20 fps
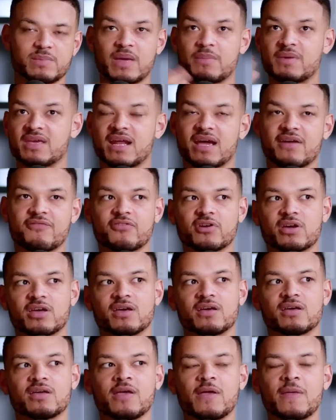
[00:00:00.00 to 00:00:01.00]
maybe in
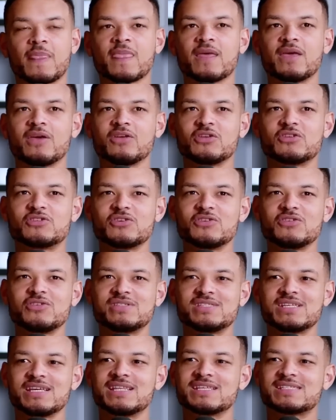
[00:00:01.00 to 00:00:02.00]
Africa, do you
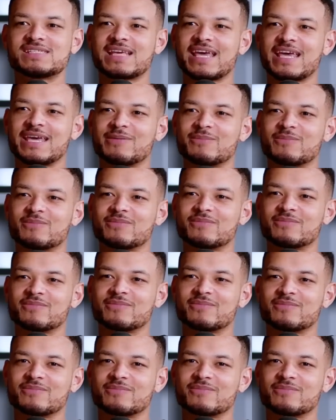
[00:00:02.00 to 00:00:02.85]
see the same